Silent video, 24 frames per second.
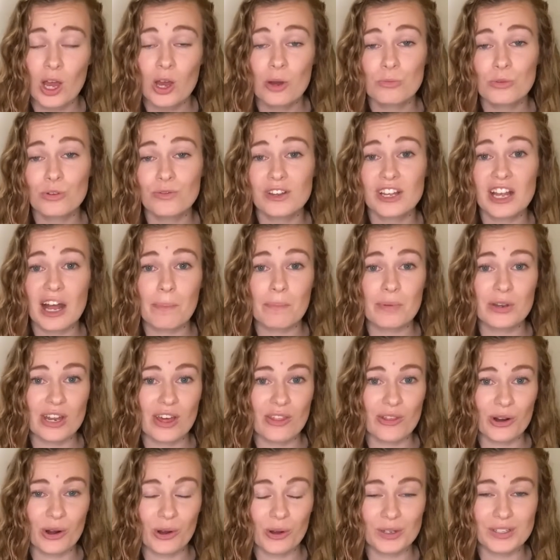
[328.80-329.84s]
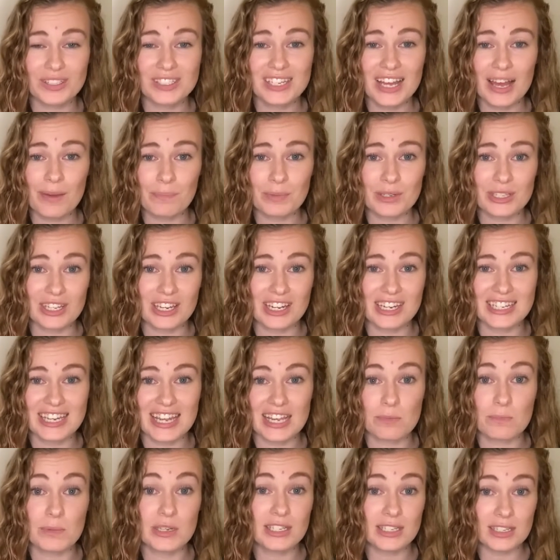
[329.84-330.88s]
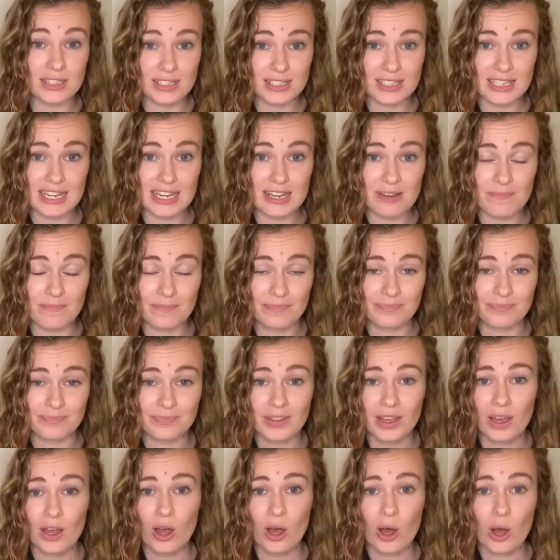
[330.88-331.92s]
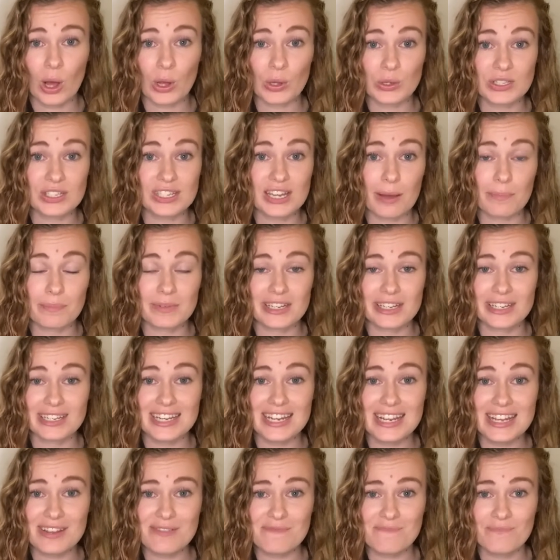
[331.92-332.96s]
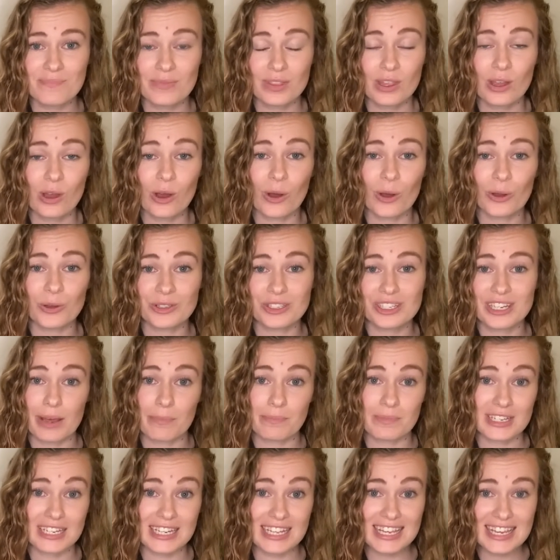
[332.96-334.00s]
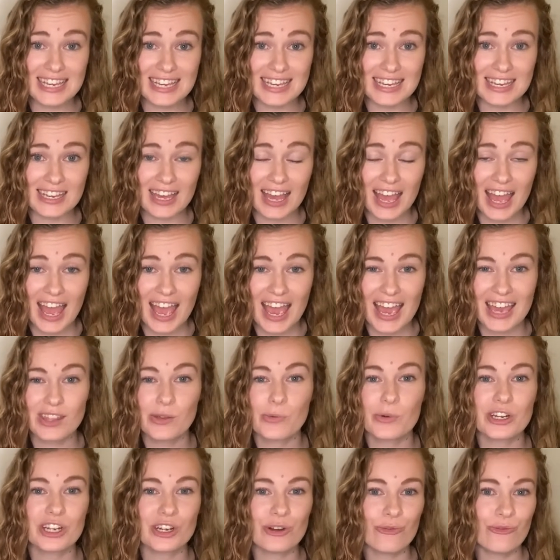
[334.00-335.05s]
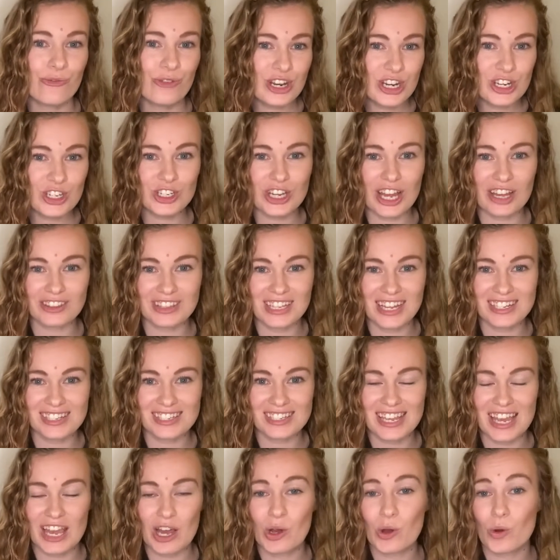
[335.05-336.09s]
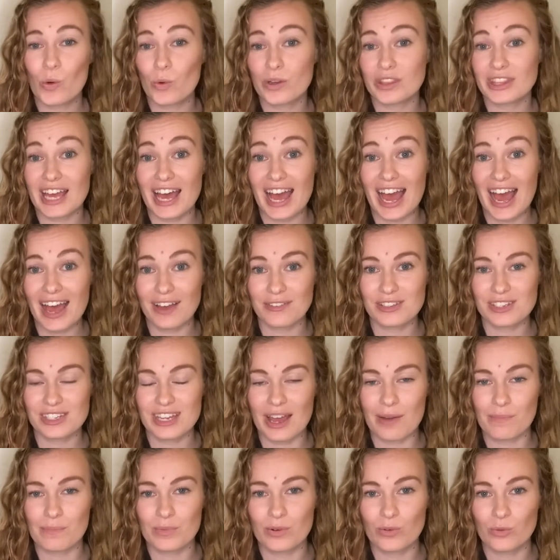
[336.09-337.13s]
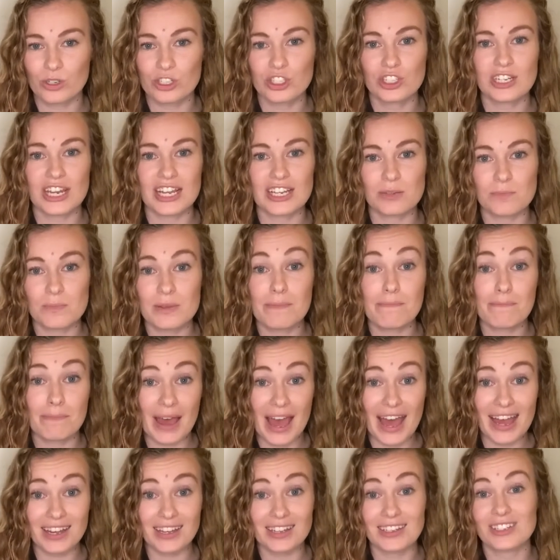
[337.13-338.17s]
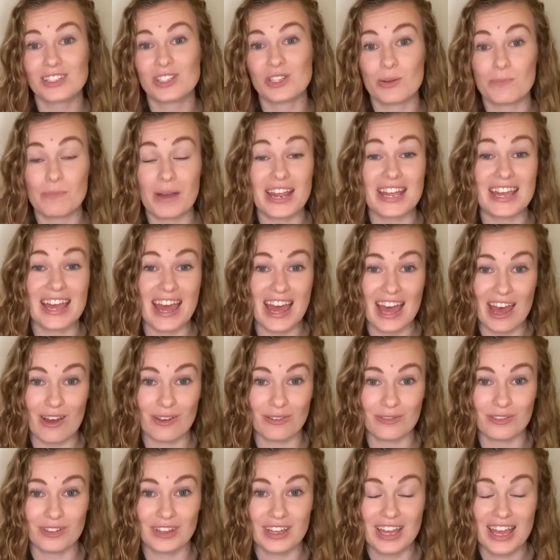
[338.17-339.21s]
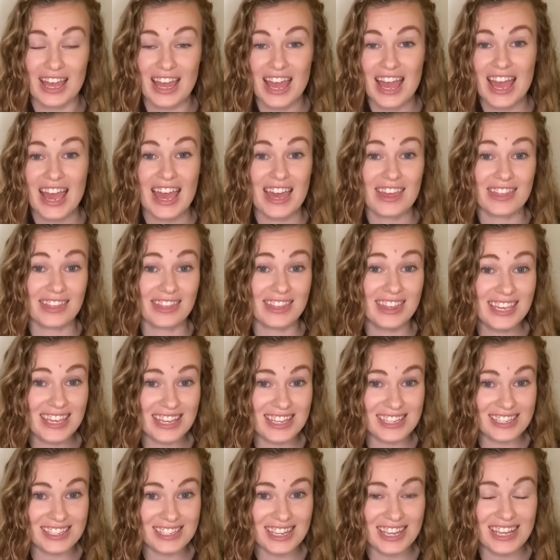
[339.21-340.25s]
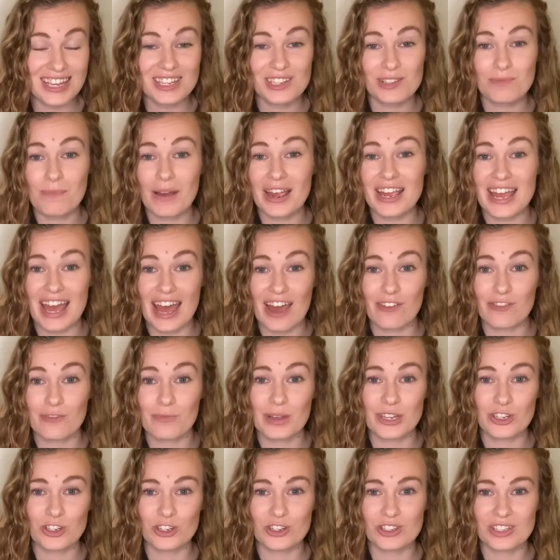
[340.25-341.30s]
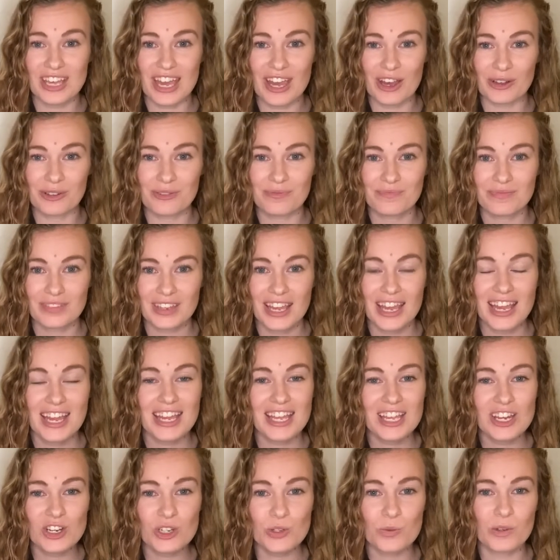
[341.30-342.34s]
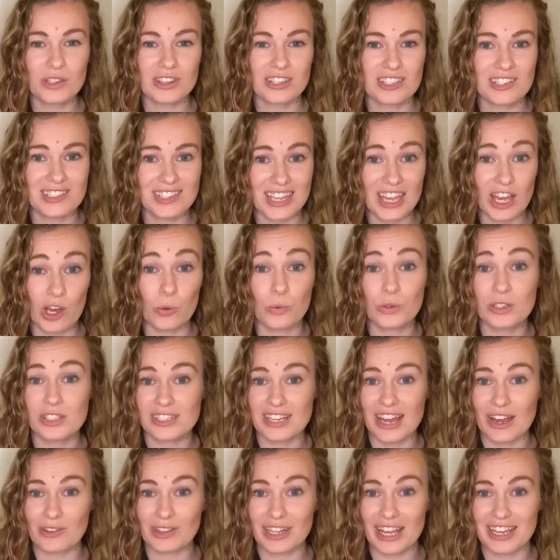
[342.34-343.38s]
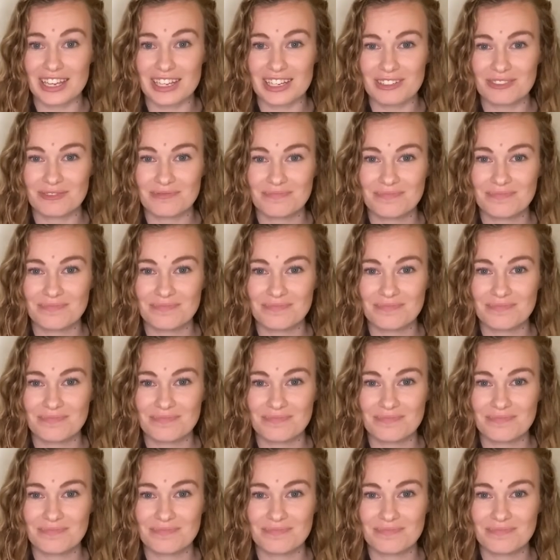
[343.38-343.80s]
Moving up another whole step, it's going to take me to C, whole step to D, whole step to E, and then we're going to finish out that scale with a half step, which takes me back to my F. And this is my F major scale. Here's what this scale would sound like.